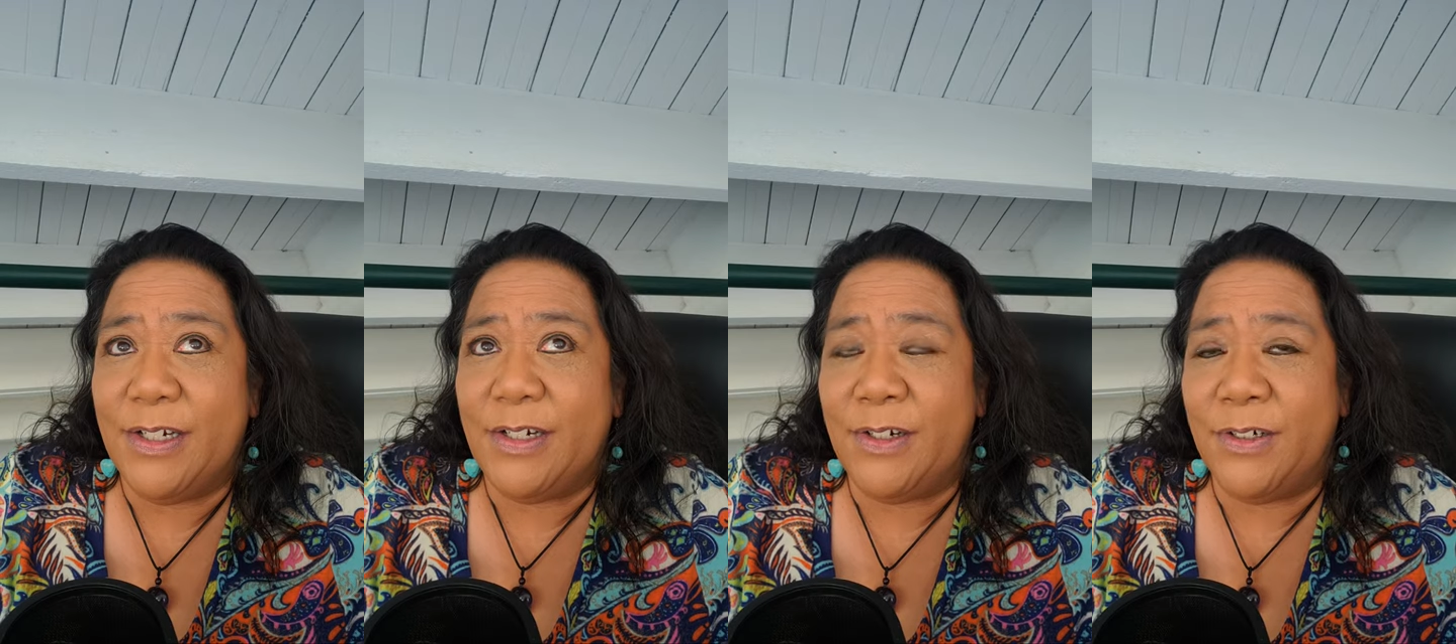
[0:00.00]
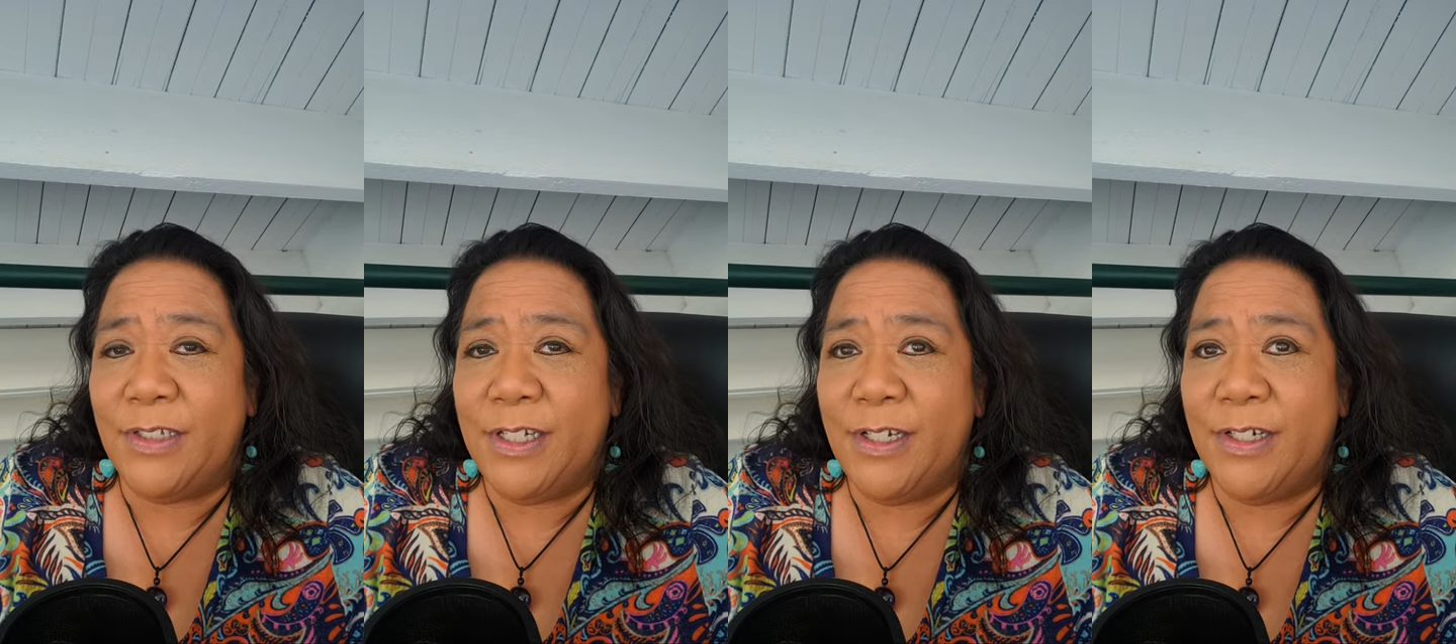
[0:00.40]

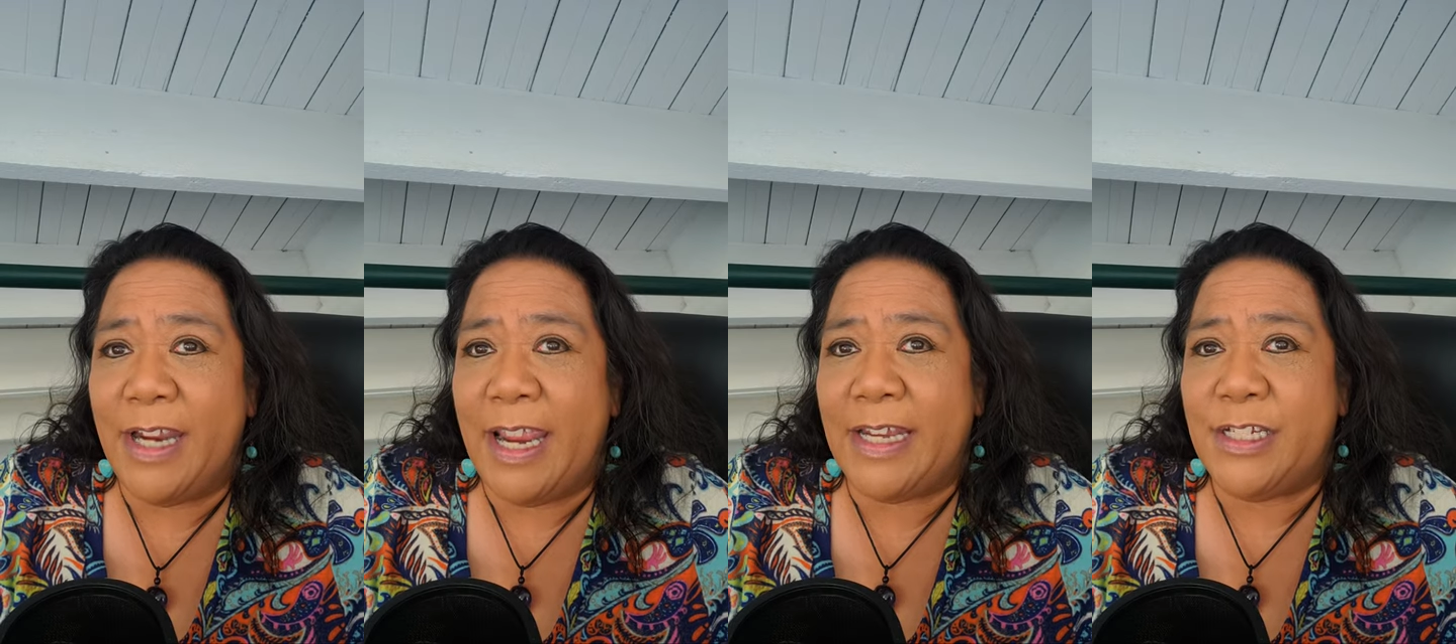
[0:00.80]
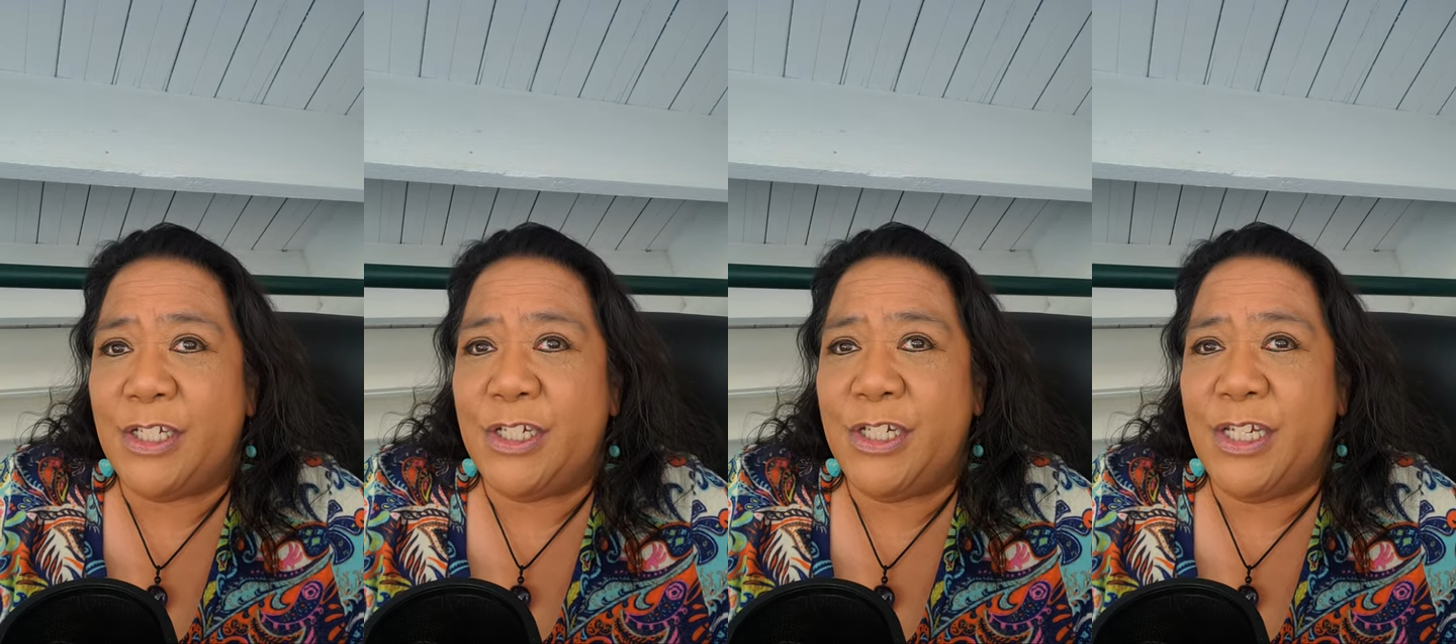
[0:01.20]
earlier and
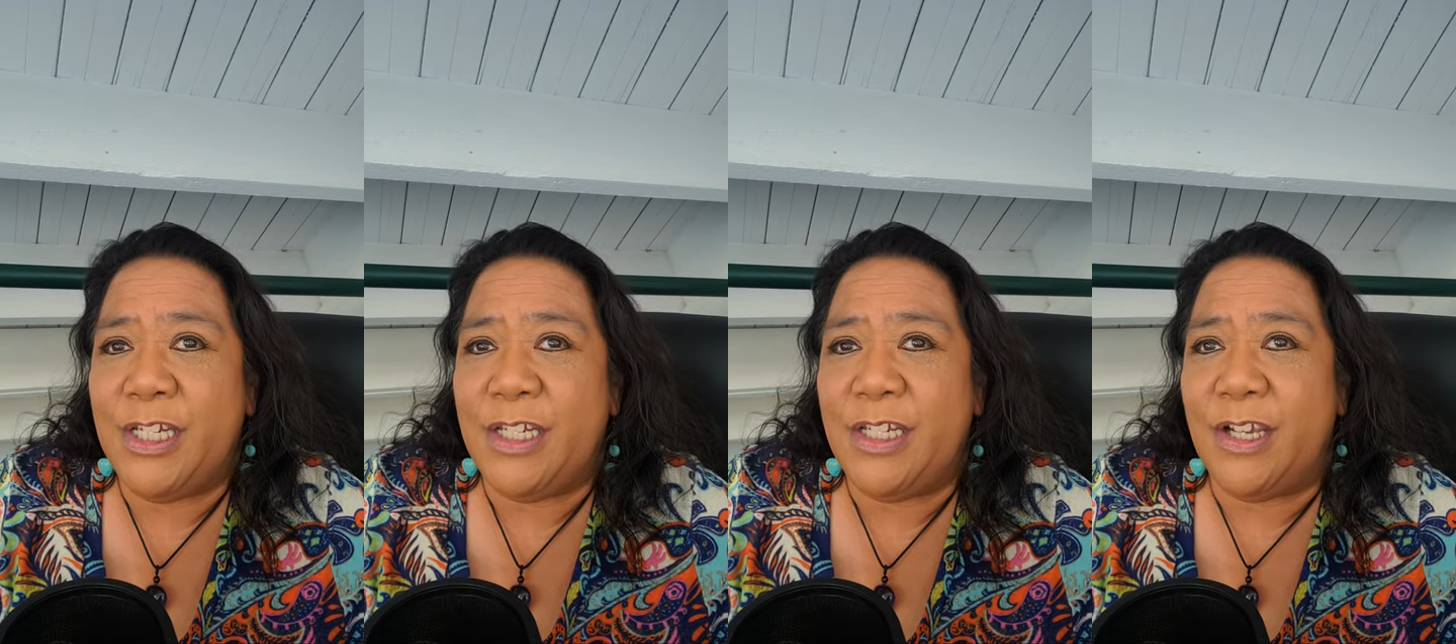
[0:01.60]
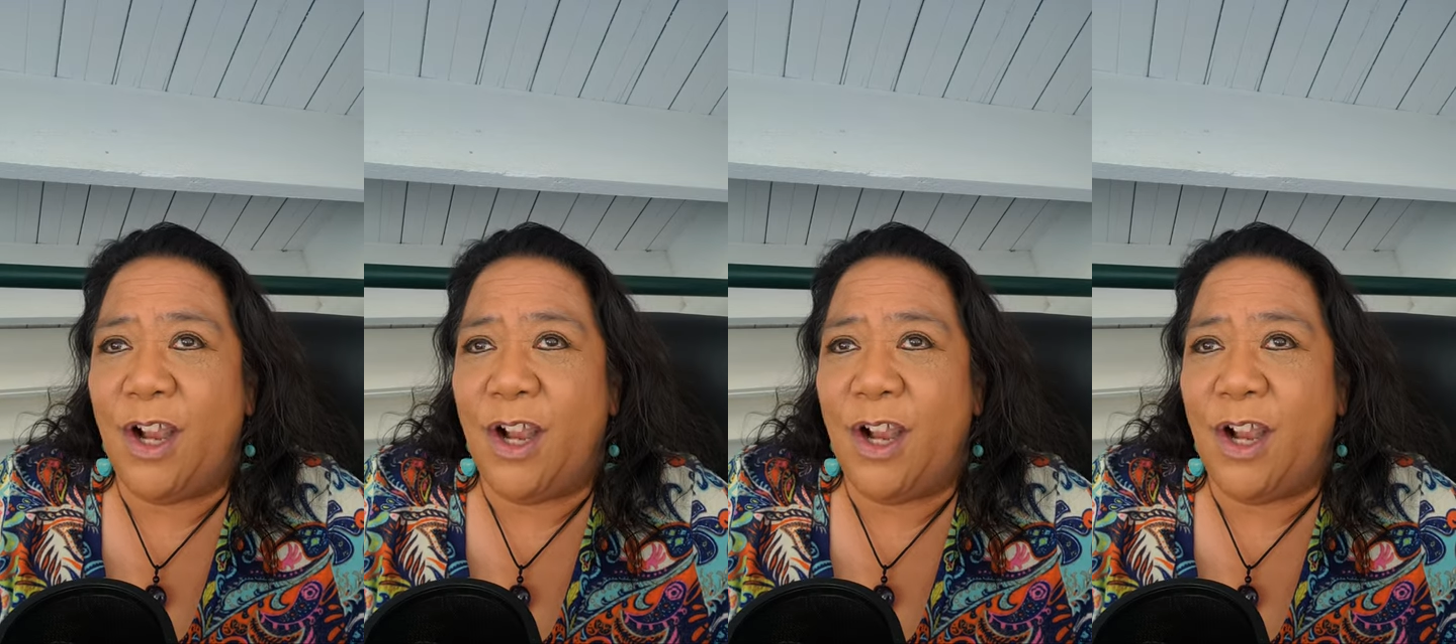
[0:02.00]
she